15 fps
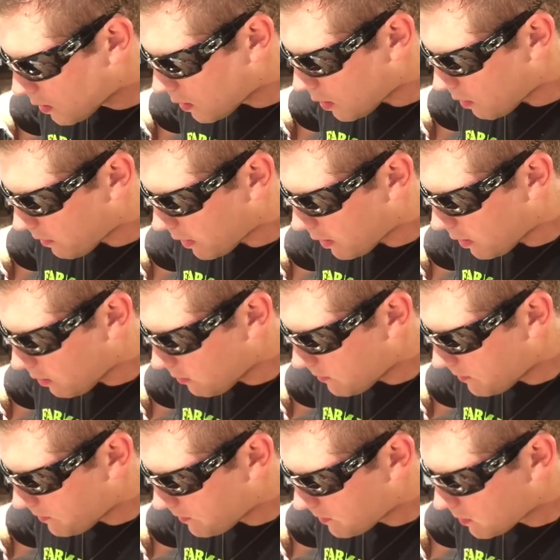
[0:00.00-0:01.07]
There we go.
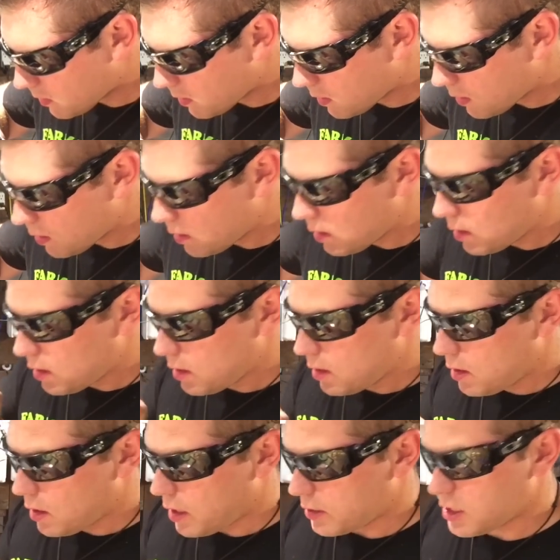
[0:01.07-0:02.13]

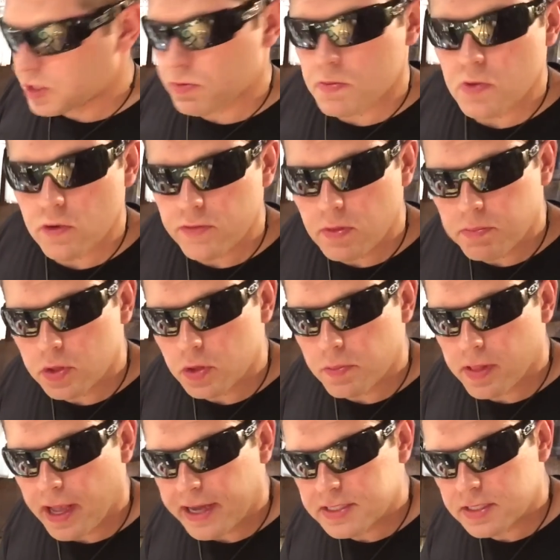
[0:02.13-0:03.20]
I just removed the blue
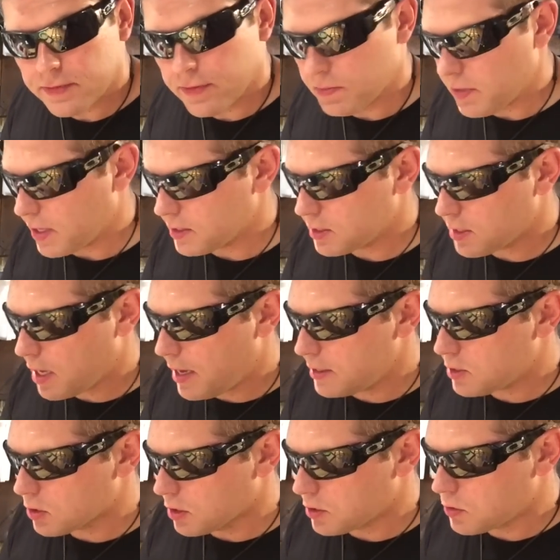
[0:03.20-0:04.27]
plastic from the
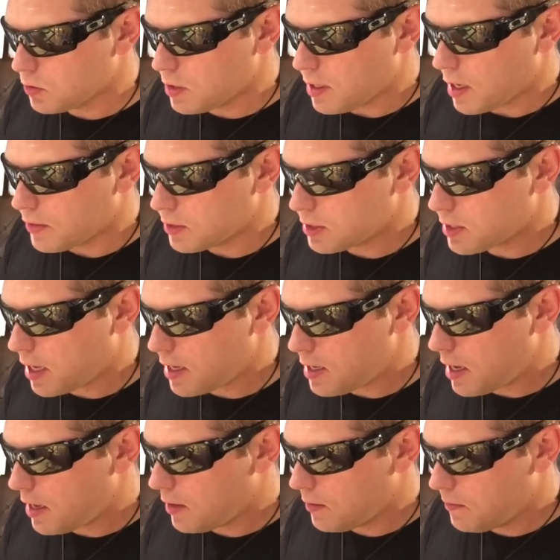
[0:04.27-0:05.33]
inside. So let's do the other side
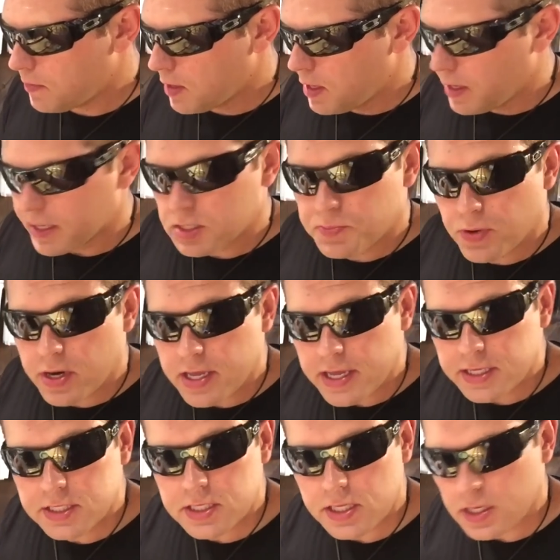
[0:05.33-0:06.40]
now. It's pretty
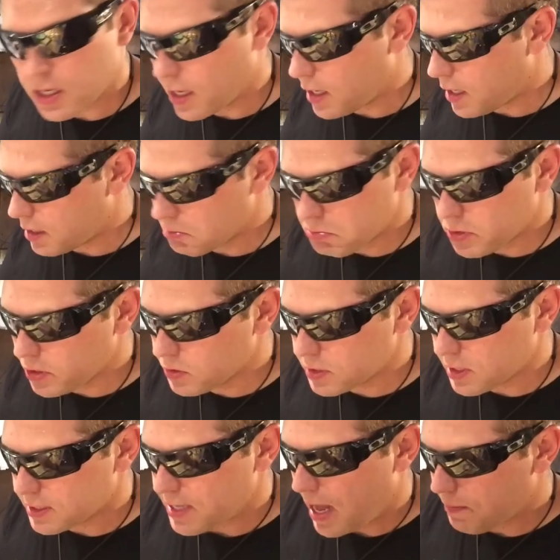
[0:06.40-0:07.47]
easy
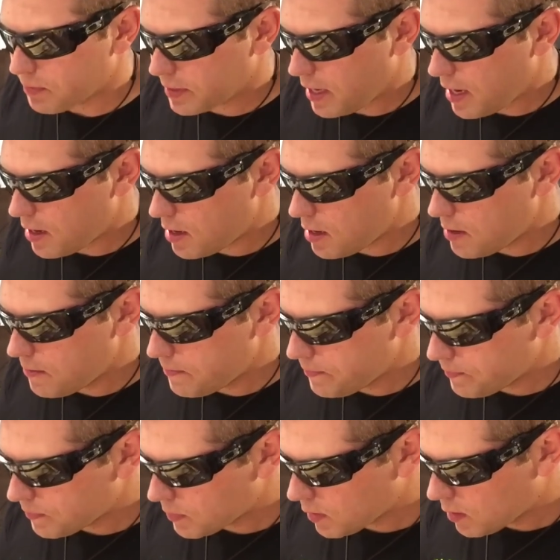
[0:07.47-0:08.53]
using this applicator.
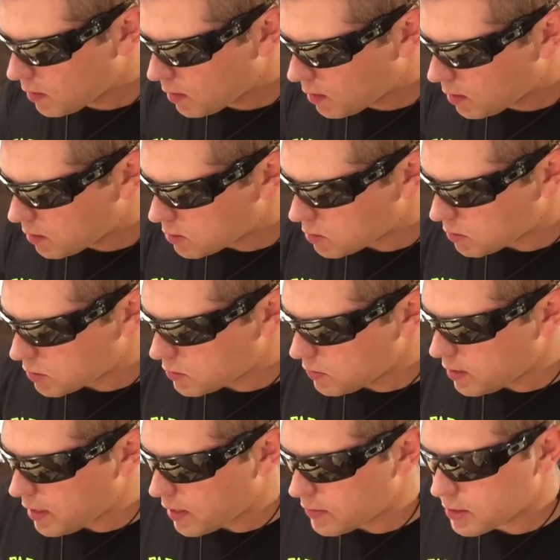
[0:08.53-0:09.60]
So let's do
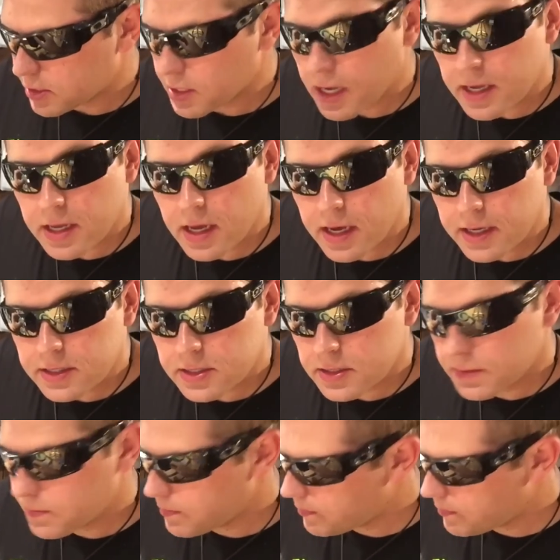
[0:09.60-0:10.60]
the other side, guys.